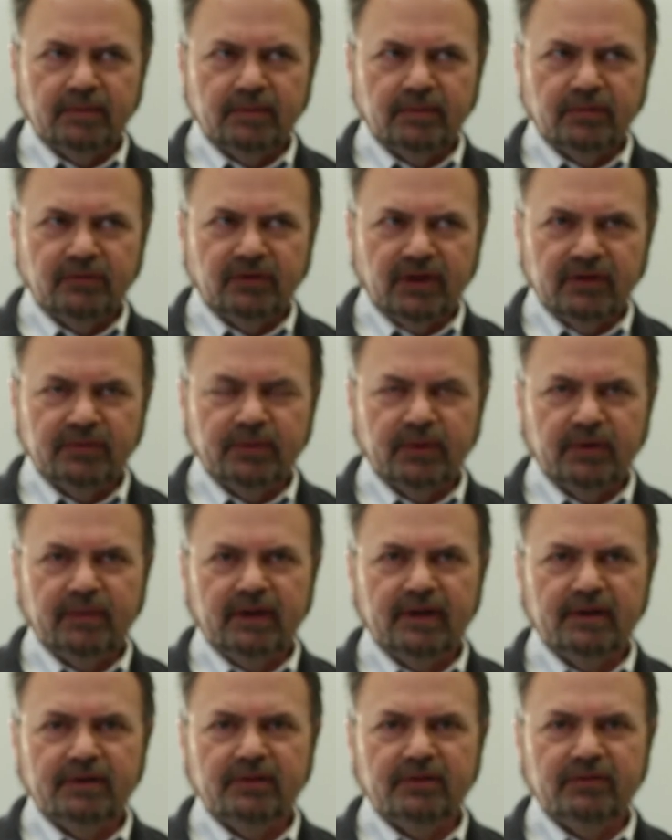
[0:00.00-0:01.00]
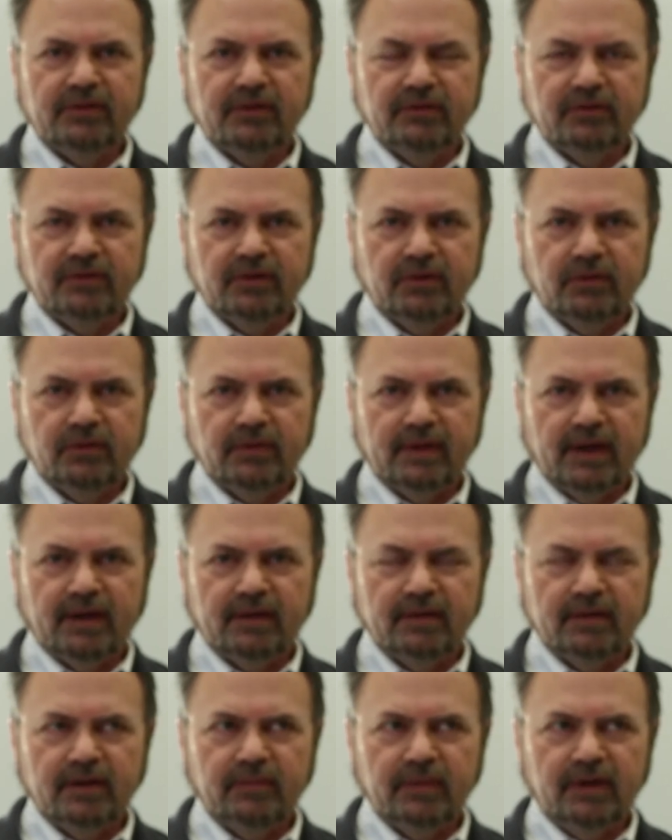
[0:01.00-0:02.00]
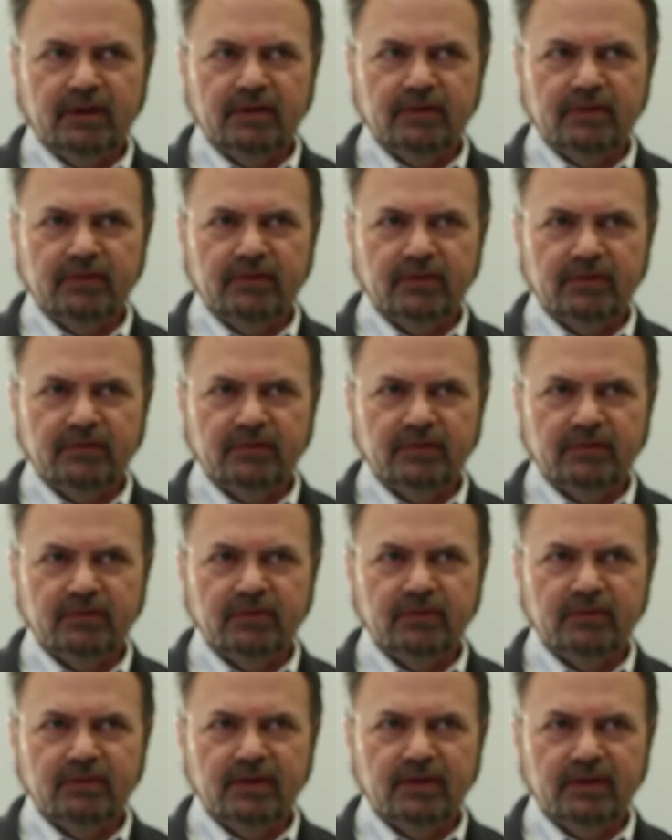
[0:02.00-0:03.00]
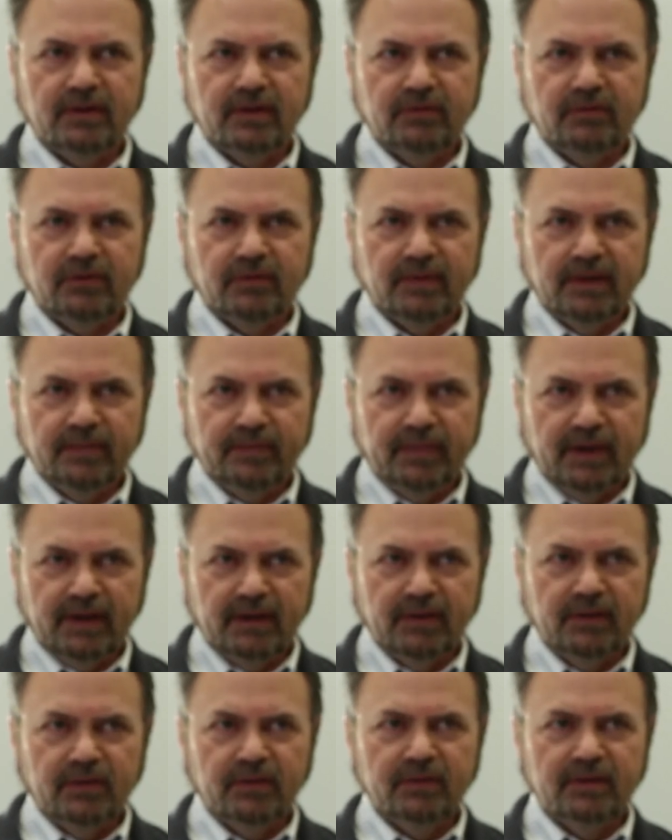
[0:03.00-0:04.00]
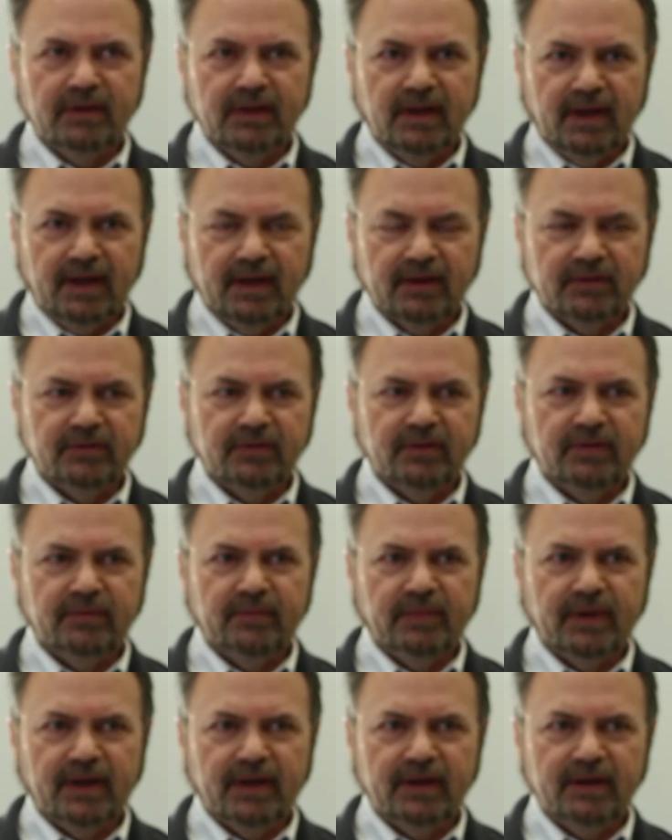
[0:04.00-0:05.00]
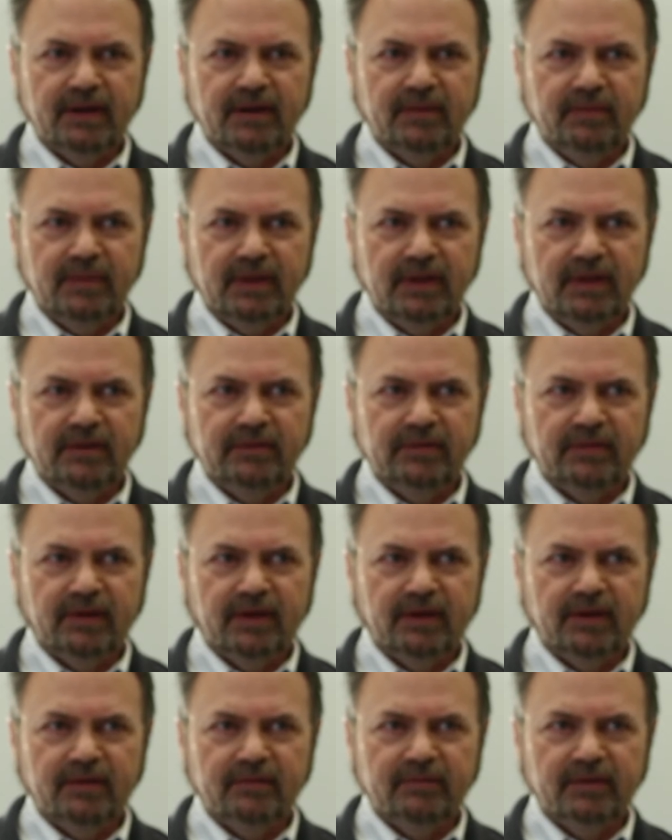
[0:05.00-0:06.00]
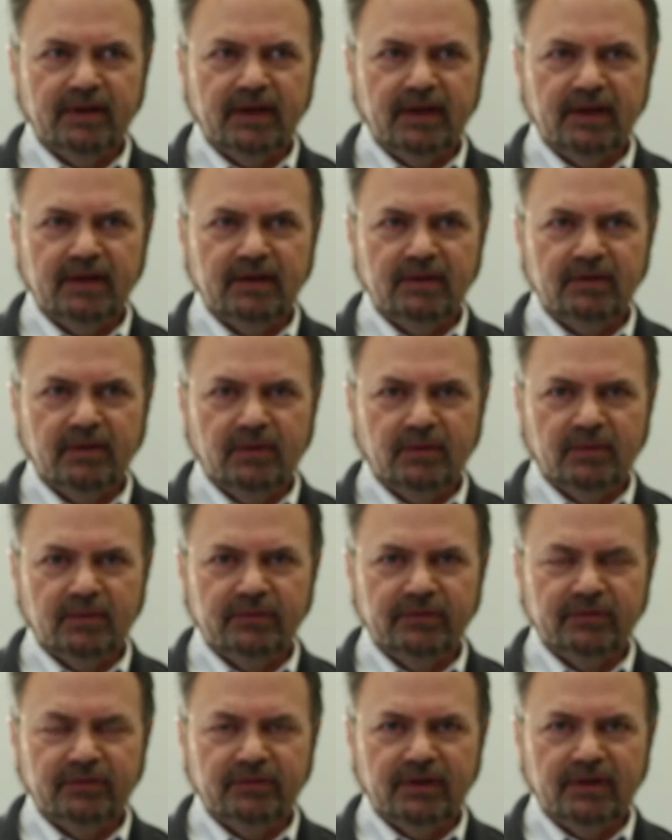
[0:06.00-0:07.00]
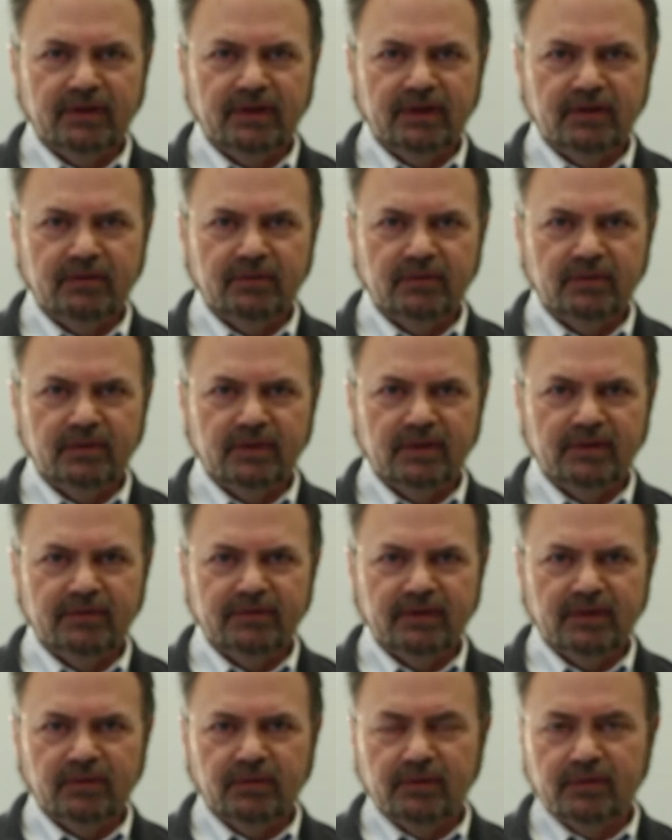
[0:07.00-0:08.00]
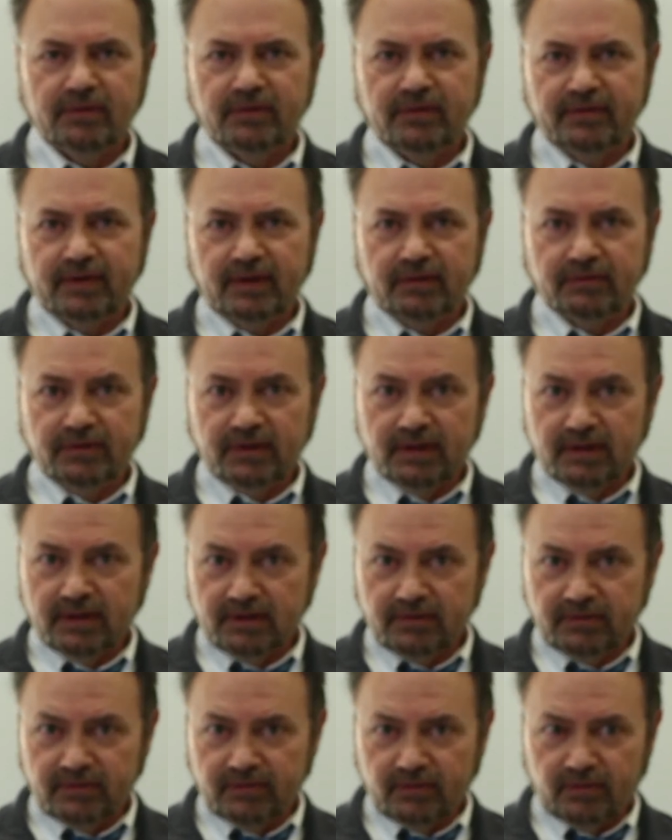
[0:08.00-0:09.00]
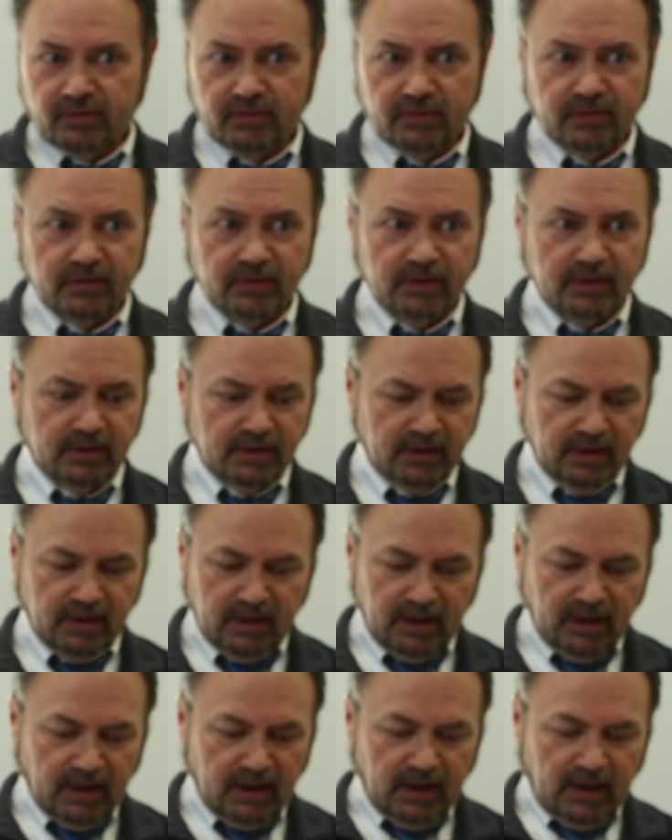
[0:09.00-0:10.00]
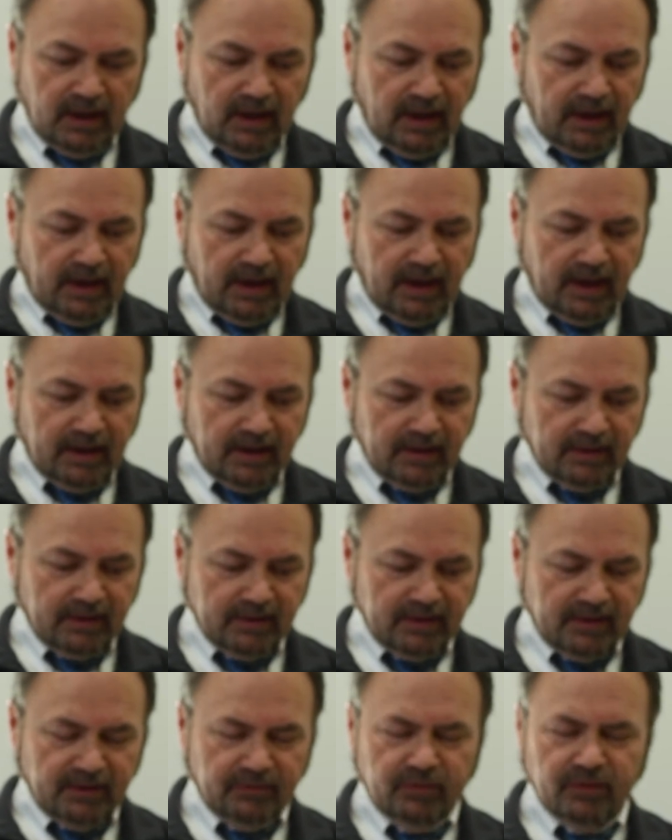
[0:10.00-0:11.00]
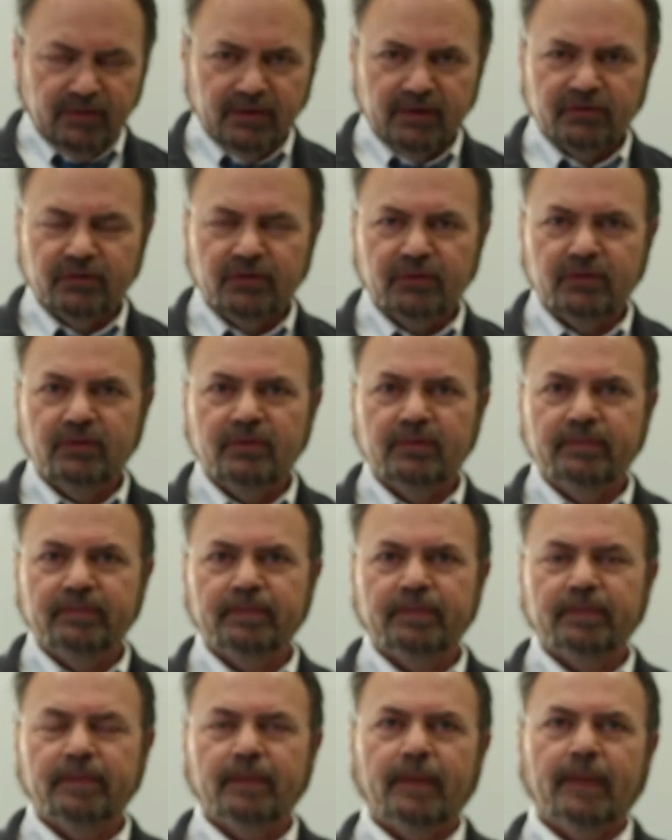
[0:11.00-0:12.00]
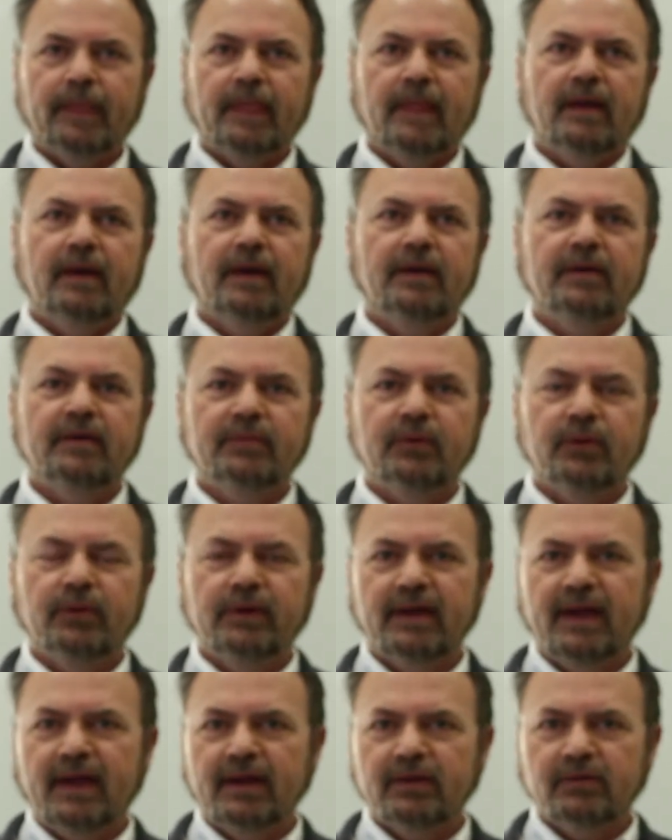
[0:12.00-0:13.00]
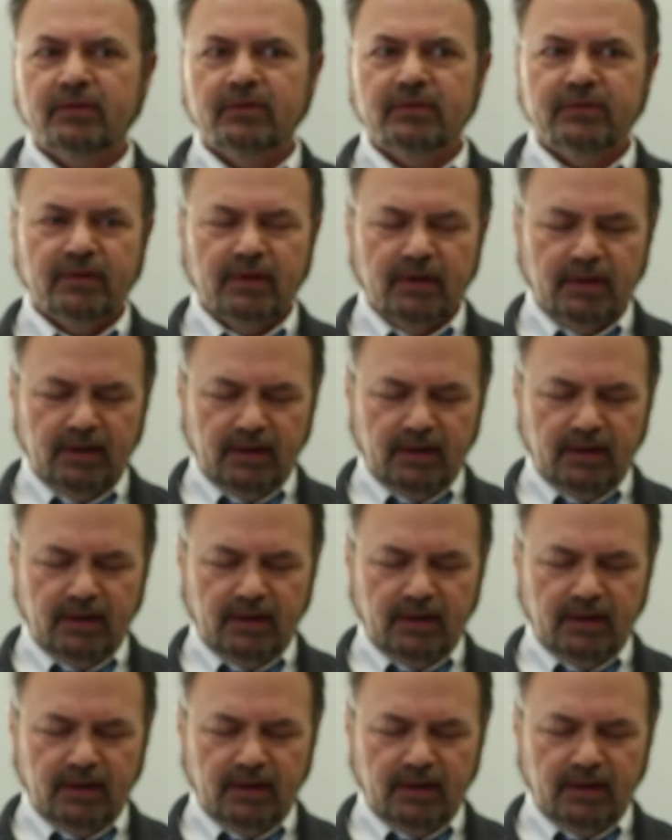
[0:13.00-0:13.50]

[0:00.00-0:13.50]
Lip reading: Shakespeare made a decision to do that. He made a decision to impel the action by means of a ghost. Did he do this in order to sell tickets or give work to unemployed actors?